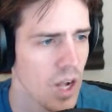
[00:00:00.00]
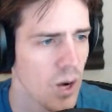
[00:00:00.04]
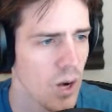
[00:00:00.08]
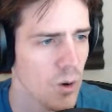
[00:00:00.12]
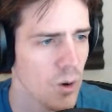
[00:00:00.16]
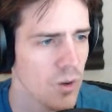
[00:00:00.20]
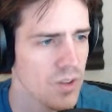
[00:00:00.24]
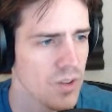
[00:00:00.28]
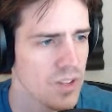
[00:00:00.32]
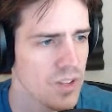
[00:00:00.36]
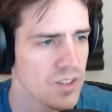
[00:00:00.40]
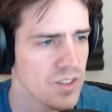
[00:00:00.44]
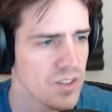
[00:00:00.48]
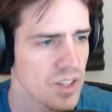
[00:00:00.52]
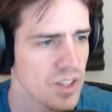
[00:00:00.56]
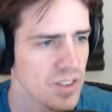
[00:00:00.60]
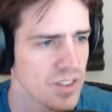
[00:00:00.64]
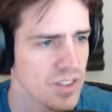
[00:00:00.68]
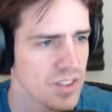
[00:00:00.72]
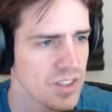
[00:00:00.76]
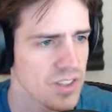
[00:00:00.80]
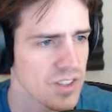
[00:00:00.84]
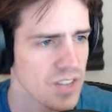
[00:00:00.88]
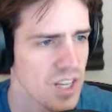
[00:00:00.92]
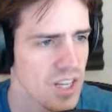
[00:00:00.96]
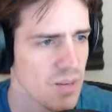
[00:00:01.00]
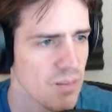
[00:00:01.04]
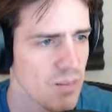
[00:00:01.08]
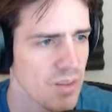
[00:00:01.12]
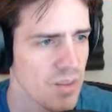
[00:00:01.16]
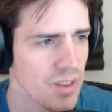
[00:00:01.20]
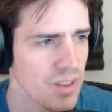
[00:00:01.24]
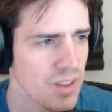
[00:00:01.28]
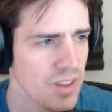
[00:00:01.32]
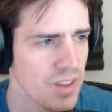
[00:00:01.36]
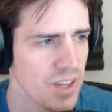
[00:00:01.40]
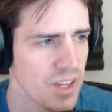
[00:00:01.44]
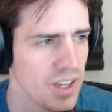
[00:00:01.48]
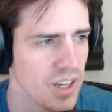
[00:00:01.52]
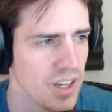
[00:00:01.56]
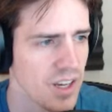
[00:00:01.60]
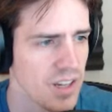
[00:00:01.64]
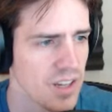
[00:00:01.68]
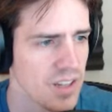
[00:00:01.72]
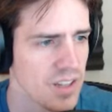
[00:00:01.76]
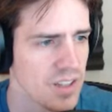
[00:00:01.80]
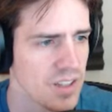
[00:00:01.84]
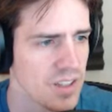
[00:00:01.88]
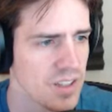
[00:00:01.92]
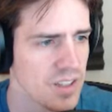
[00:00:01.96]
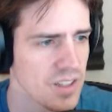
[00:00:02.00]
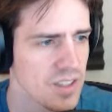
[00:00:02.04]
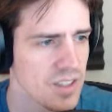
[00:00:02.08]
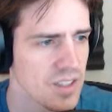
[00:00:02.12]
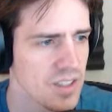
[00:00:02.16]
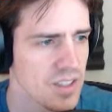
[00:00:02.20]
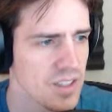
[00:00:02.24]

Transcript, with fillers: How are these not the same thing?